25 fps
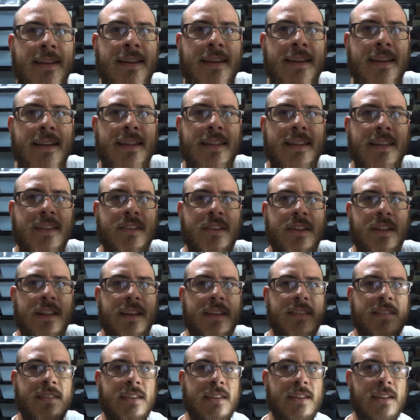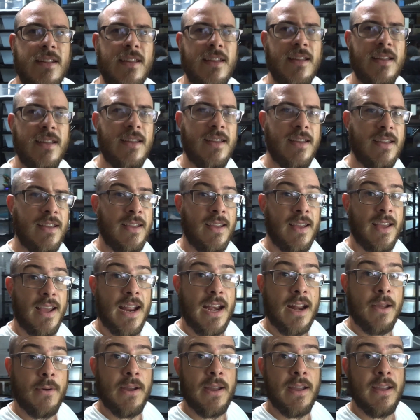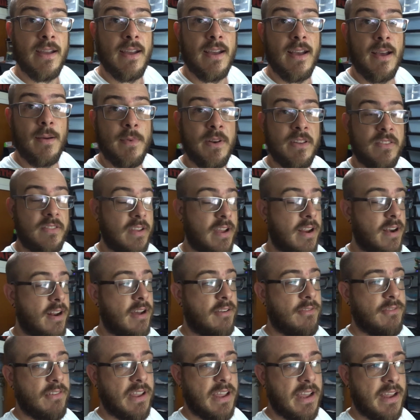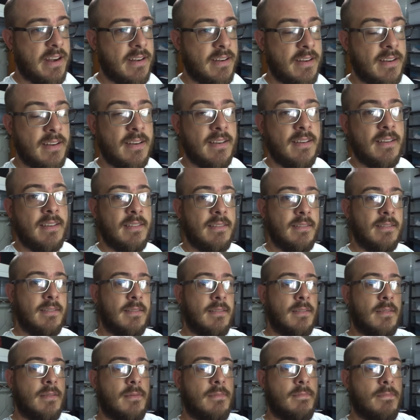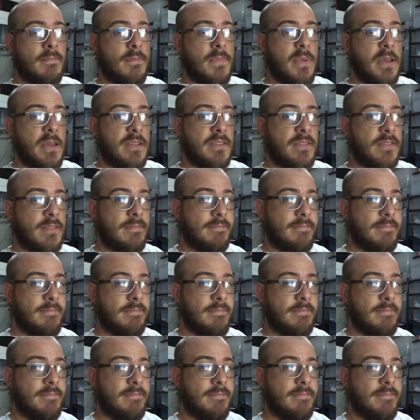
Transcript: I think she likes it. Anyway, I'm going to sign off again. Peace.